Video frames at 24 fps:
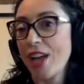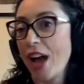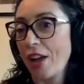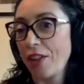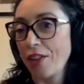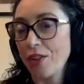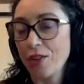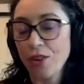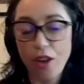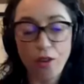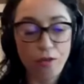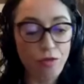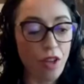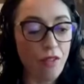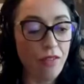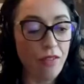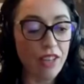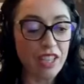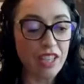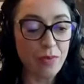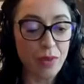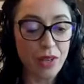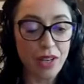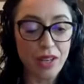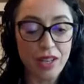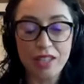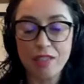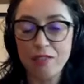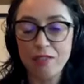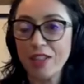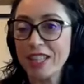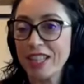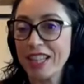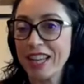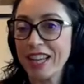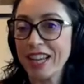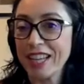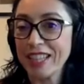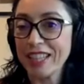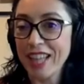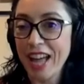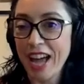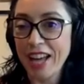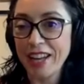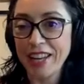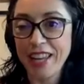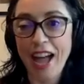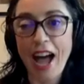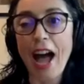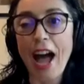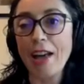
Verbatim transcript: I don't know if you have experience visiting Catania.